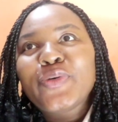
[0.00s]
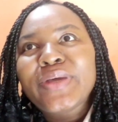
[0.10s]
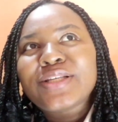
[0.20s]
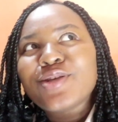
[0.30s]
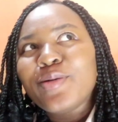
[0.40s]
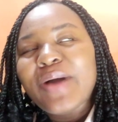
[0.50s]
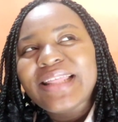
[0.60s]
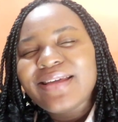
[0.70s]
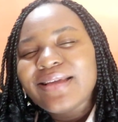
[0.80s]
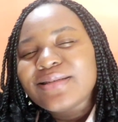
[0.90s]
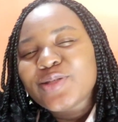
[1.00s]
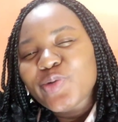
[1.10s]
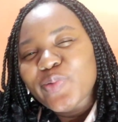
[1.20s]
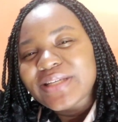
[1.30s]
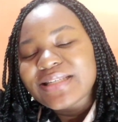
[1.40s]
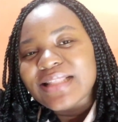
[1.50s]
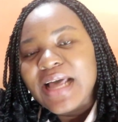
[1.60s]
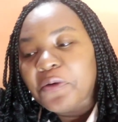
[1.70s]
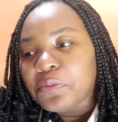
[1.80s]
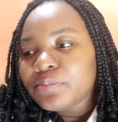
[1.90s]
two weeks from i think it's two weeks
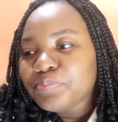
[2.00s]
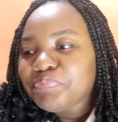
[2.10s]
now